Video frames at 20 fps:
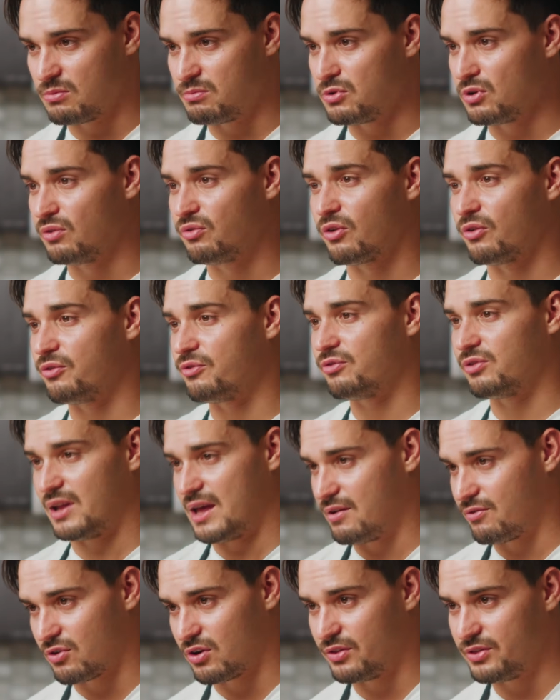and beautiful
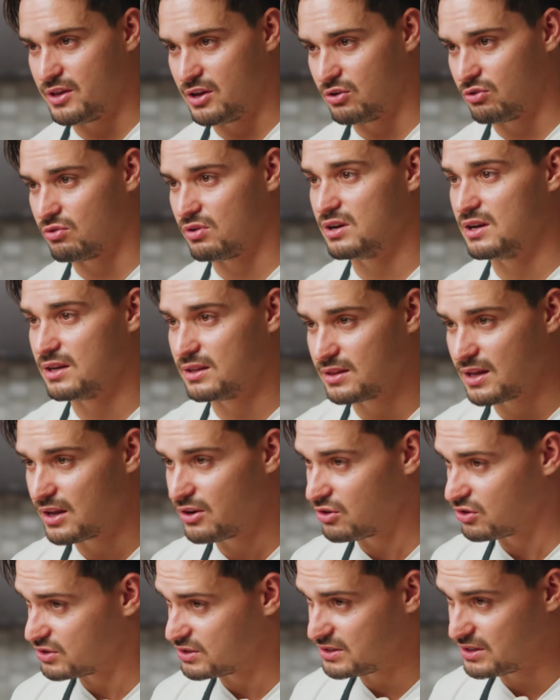flavor on the ingredient
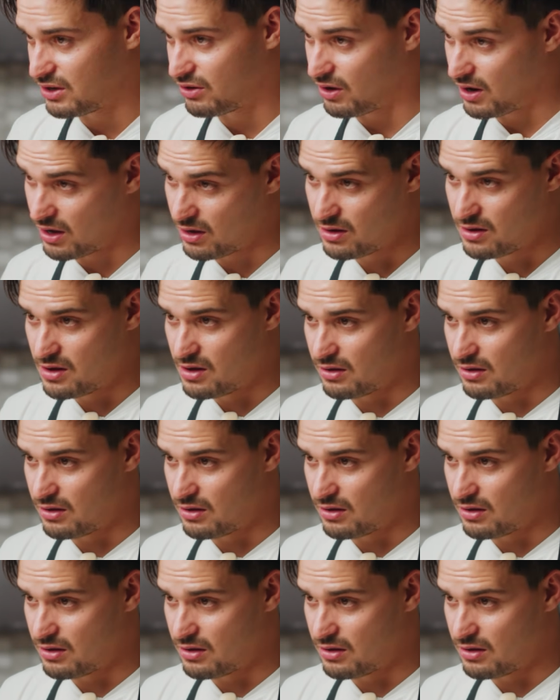that you're searing.